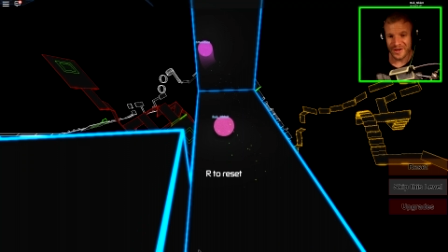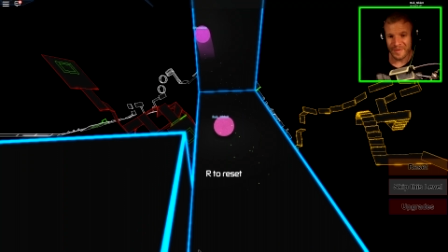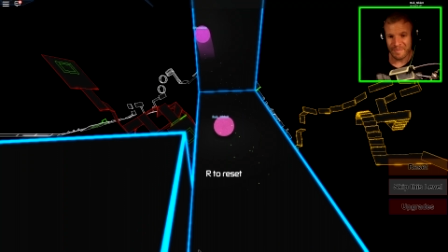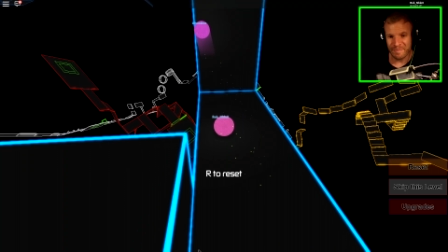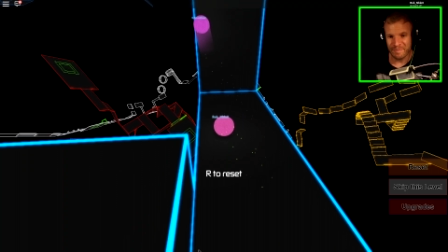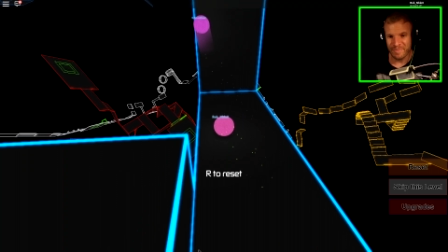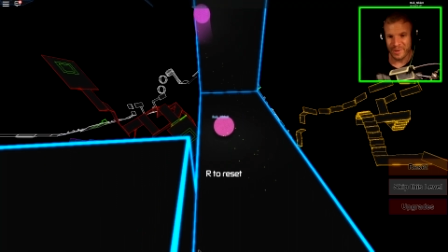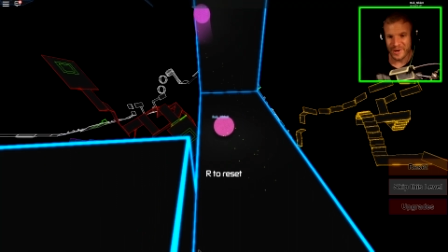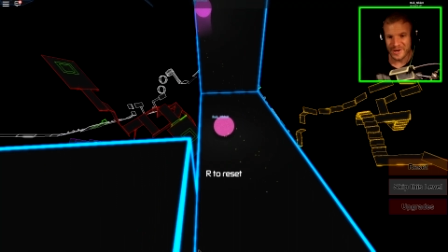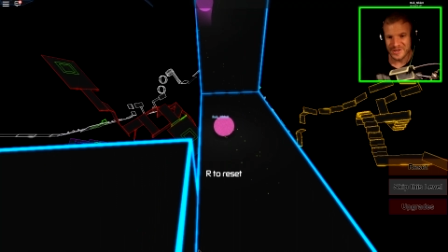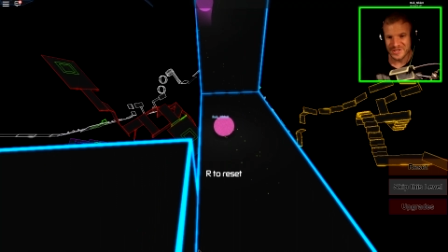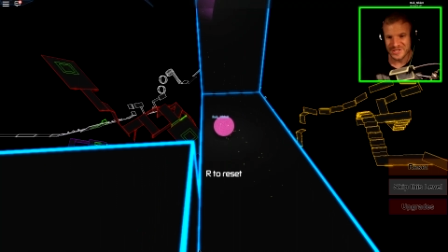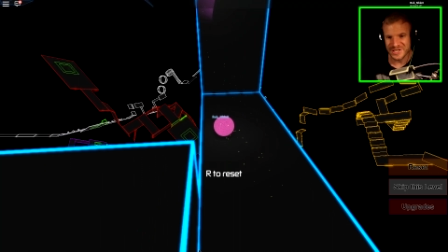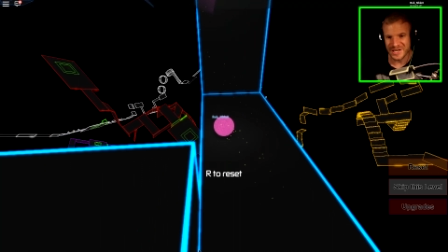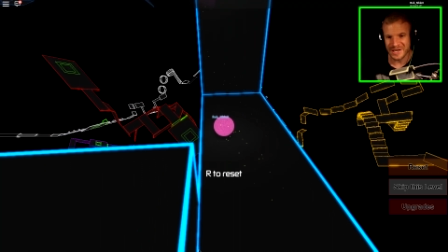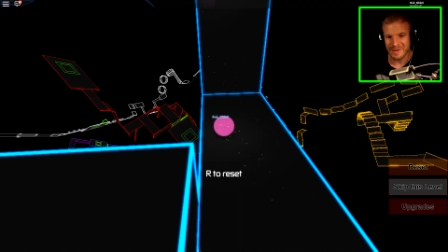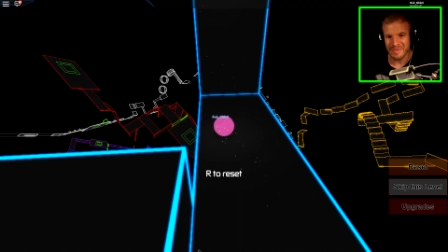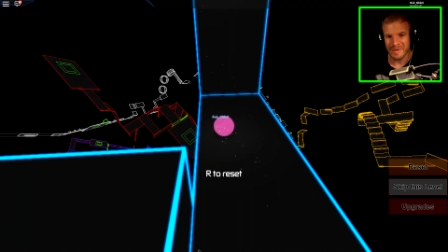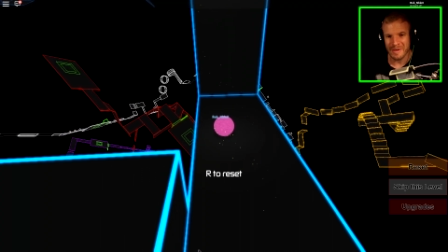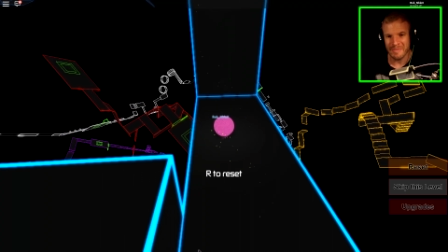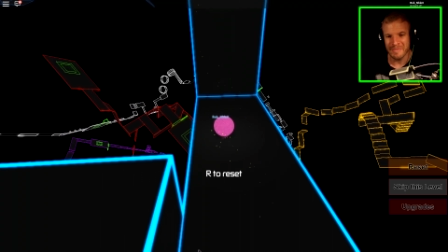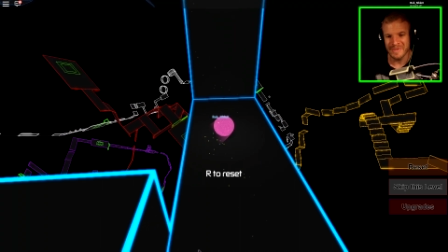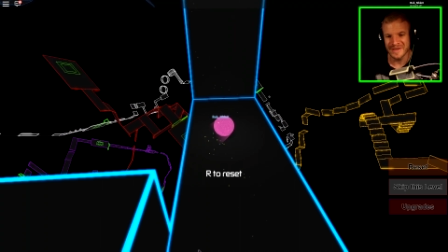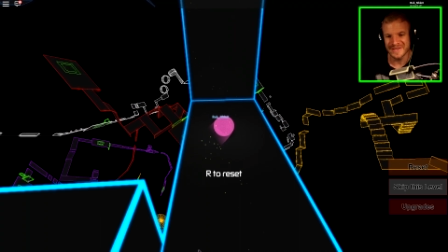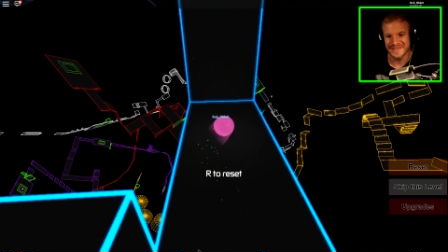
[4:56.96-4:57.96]
you pushing
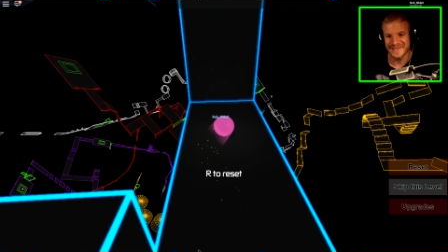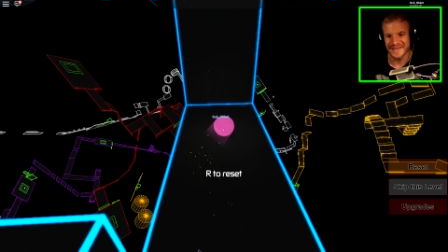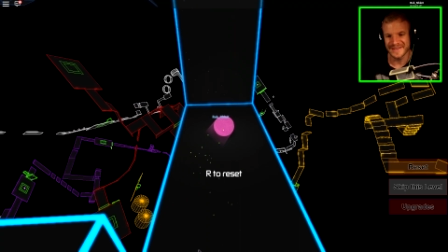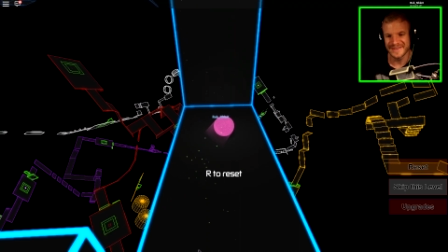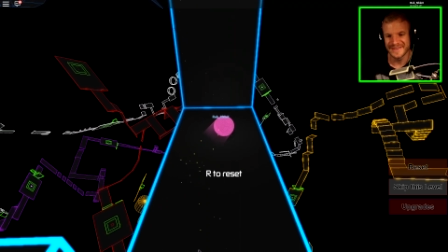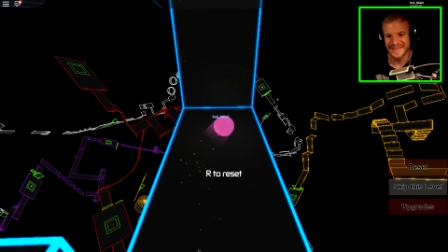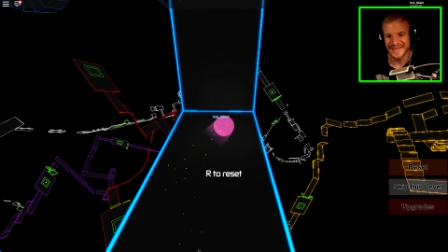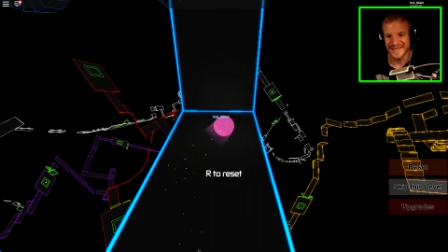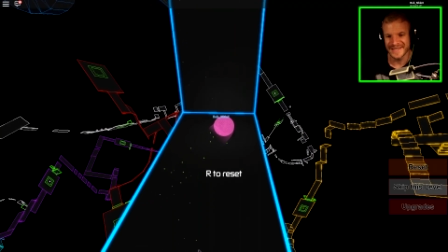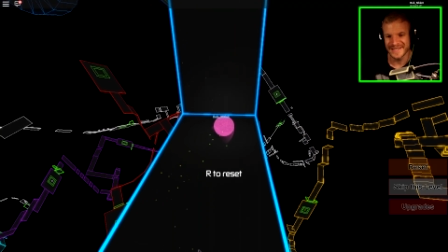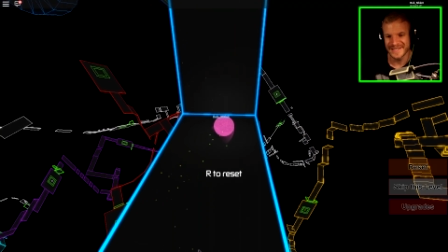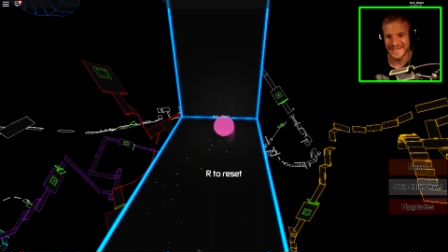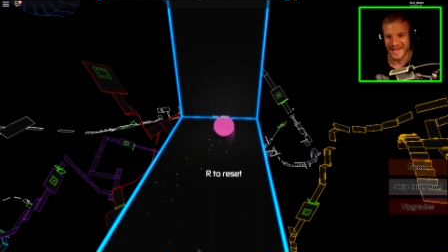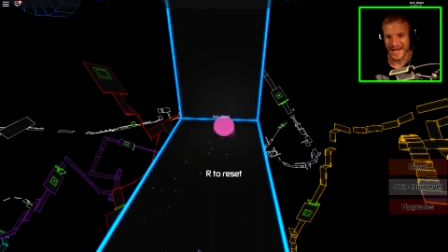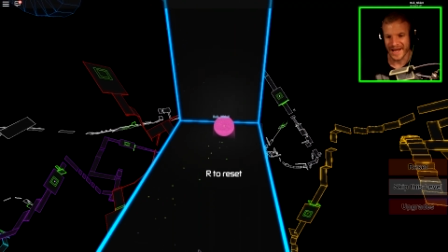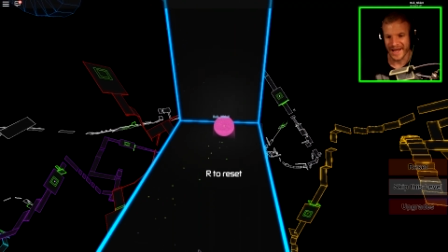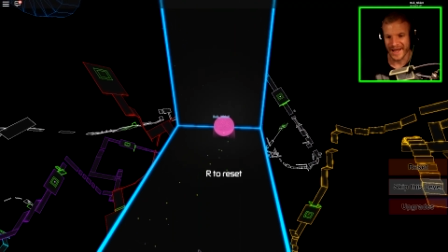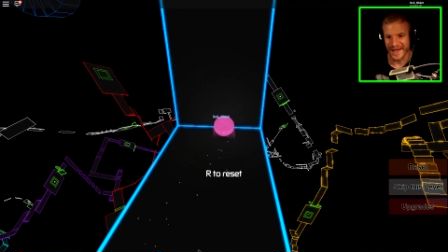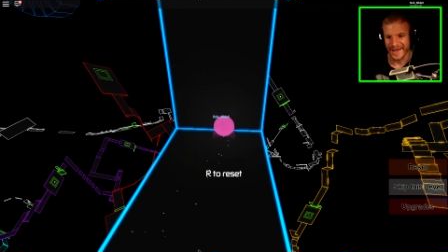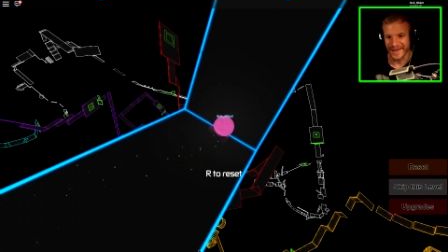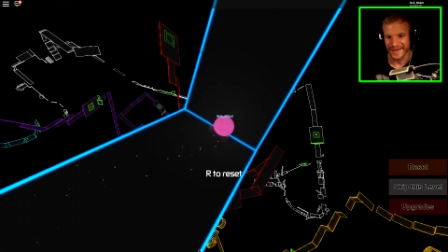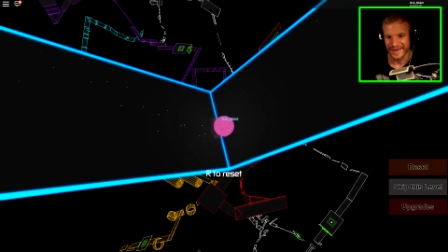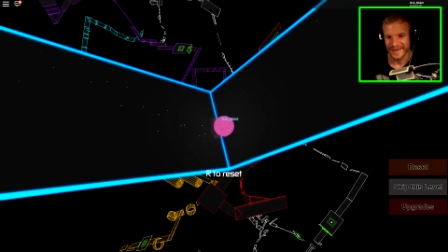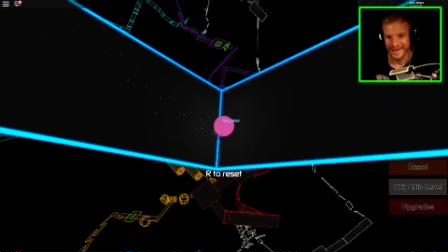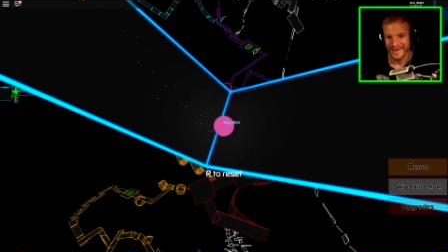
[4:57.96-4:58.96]
me, Mr.
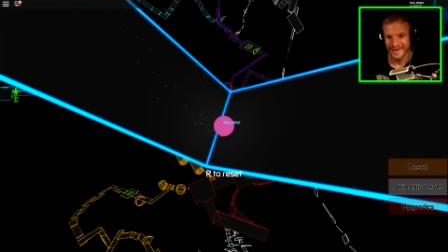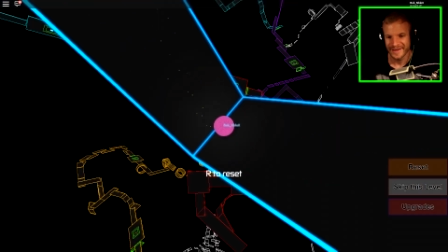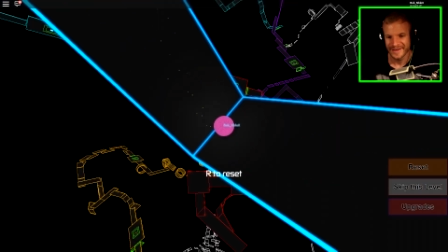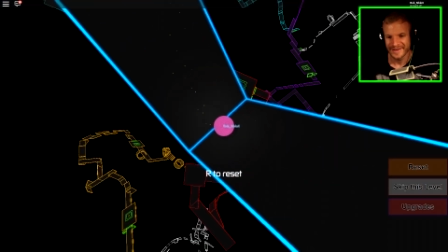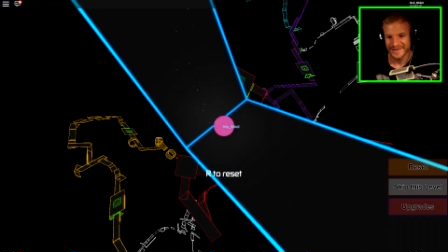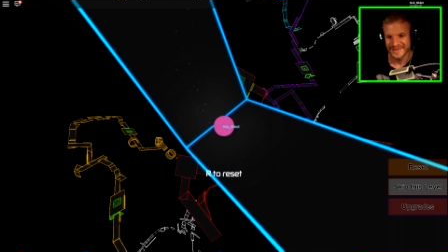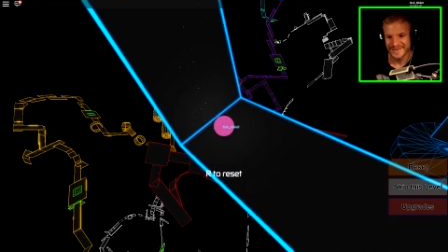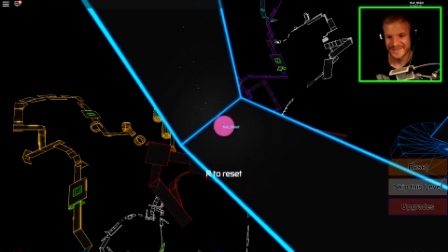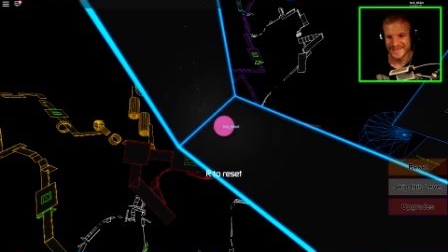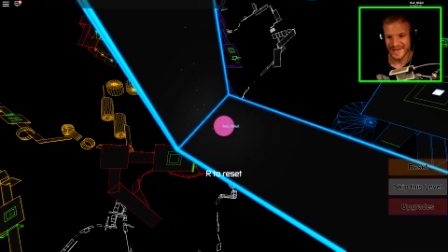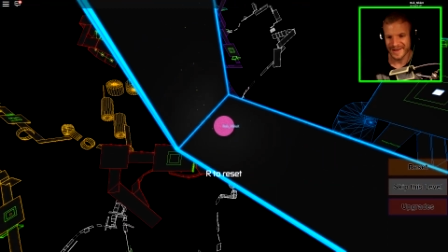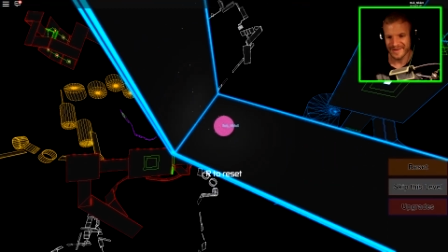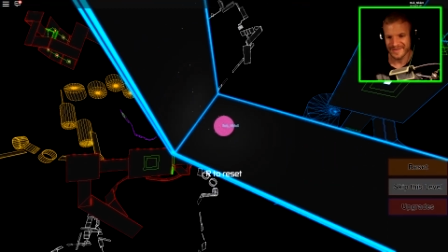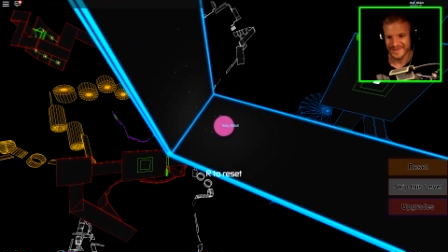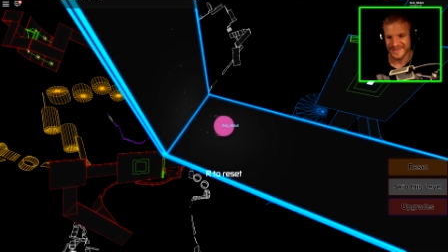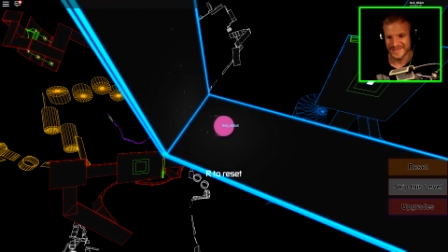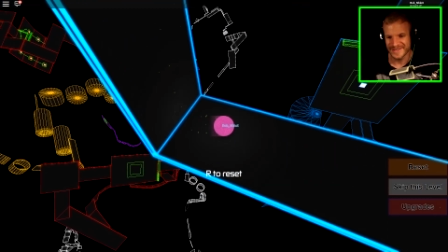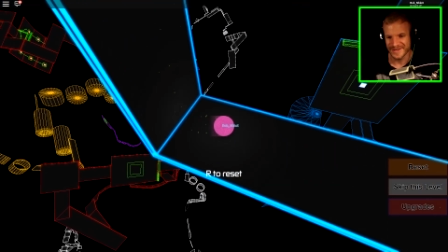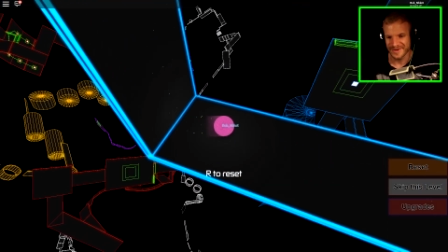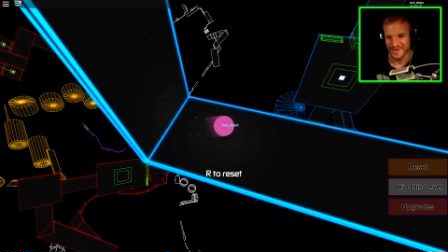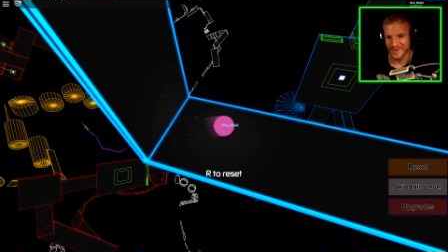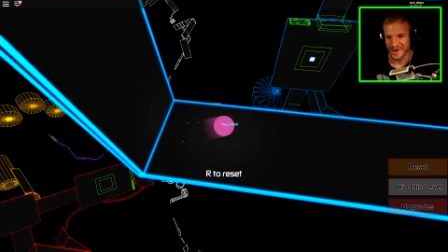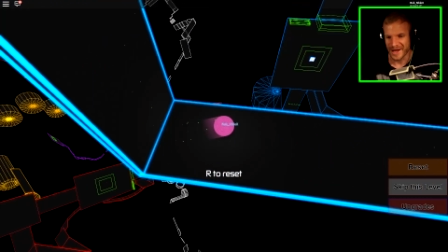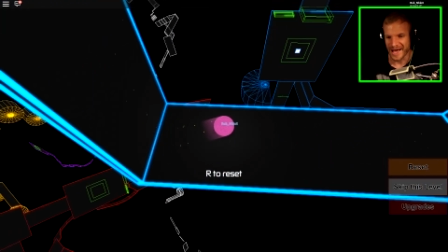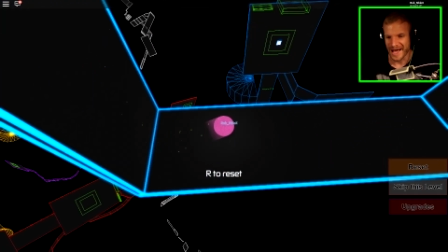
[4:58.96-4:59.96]
DJ? Don't
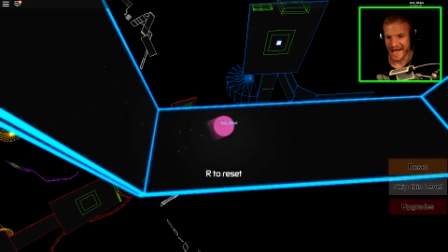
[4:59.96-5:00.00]
do